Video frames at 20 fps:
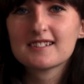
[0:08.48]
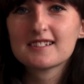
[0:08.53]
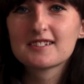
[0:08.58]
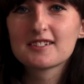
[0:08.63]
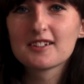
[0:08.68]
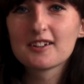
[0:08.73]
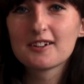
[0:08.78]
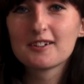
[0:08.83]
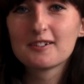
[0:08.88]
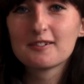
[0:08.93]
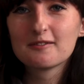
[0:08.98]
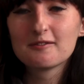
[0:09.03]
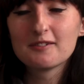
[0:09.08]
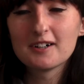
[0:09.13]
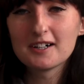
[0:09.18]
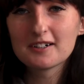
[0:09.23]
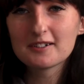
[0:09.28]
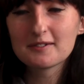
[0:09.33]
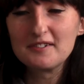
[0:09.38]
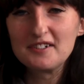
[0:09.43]
So
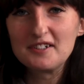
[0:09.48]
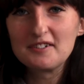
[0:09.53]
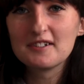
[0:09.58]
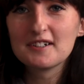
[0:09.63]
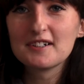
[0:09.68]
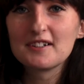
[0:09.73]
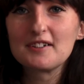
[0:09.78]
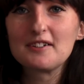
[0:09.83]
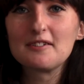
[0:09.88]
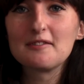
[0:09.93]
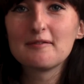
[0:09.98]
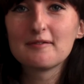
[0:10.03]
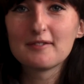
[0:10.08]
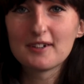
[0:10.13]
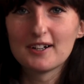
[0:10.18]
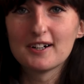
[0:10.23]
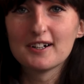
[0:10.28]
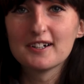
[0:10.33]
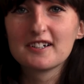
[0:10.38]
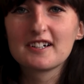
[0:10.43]
welcome to another
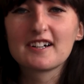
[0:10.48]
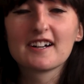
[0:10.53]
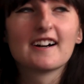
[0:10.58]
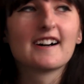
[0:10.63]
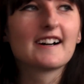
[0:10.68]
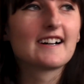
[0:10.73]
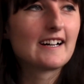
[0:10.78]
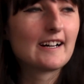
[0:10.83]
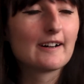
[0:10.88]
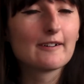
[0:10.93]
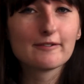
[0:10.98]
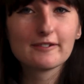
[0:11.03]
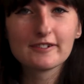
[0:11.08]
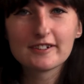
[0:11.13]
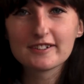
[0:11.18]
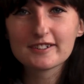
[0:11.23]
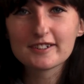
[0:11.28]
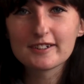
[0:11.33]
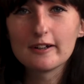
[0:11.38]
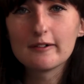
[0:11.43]
vlog. I have
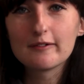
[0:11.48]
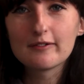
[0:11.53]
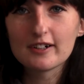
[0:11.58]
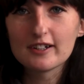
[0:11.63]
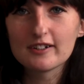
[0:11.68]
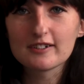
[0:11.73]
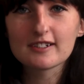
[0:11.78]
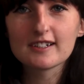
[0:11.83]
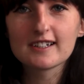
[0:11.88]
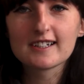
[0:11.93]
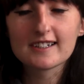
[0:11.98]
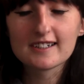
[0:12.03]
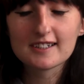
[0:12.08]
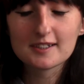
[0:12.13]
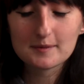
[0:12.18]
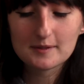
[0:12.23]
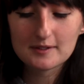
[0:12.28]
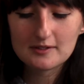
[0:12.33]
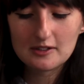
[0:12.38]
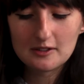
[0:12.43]
not done a vlog like
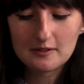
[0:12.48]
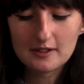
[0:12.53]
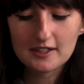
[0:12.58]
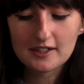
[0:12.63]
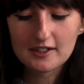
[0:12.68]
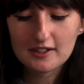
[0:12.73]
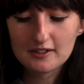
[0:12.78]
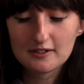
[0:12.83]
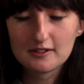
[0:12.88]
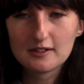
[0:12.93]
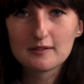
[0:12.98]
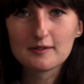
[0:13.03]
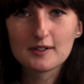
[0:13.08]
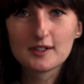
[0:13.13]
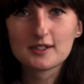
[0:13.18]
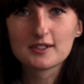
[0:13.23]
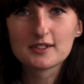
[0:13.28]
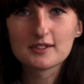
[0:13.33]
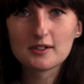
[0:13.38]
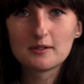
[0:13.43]
this before and I only
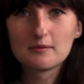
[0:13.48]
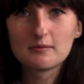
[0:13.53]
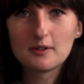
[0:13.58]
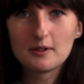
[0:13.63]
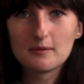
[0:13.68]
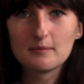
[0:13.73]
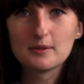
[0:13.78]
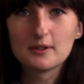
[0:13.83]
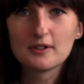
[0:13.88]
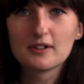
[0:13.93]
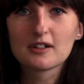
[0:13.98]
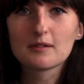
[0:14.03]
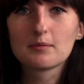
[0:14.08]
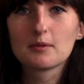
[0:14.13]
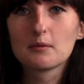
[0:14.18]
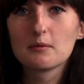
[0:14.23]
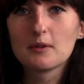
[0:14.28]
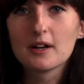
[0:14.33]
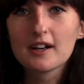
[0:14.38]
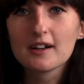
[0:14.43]
focus on one book,
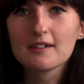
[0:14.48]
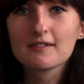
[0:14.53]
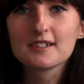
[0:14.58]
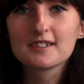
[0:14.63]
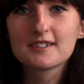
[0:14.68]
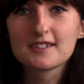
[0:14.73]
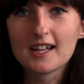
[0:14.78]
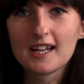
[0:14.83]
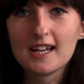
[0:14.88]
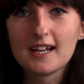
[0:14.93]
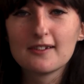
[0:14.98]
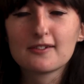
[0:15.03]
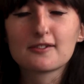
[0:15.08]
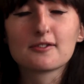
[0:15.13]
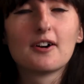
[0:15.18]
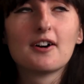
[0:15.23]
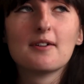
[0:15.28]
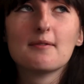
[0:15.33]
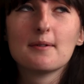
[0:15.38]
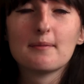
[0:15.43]
but when I received
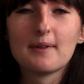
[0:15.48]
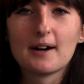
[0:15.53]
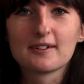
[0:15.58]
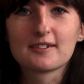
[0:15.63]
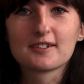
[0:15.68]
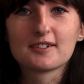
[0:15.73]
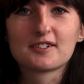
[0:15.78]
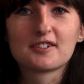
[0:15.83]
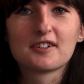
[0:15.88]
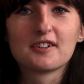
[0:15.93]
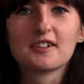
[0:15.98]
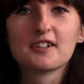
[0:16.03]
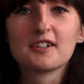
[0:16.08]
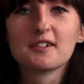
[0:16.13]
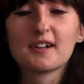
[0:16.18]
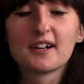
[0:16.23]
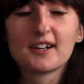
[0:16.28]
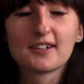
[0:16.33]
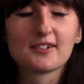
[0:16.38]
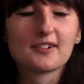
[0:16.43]
what I'm about to show
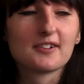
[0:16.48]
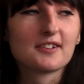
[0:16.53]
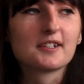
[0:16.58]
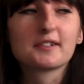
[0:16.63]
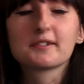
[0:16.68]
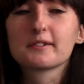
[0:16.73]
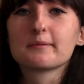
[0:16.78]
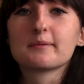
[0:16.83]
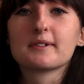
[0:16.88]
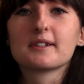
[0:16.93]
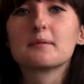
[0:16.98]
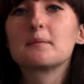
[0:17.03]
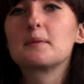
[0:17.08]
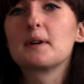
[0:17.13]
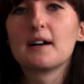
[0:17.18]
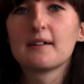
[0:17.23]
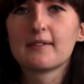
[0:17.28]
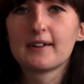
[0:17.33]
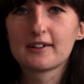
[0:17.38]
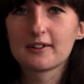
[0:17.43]
you I thought this would be the
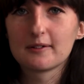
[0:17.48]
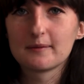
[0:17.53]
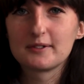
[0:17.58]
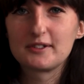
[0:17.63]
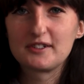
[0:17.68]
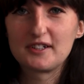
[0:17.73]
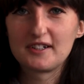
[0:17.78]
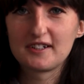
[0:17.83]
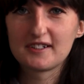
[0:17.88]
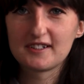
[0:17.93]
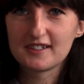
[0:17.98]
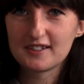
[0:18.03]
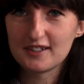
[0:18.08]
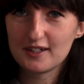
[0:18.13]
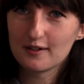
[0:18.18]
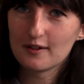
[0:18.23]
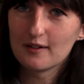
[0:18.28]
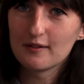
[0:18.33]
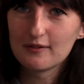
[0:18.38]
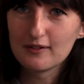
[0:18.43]
perfect opportunity to
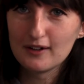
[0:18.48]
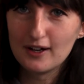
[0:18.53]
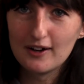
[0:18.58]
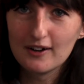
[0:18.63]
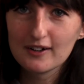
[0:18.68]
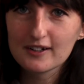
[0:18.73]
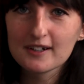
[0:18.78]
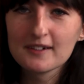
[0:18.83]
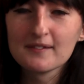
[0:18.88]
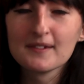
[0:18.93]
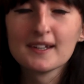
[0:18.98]
do a vlog.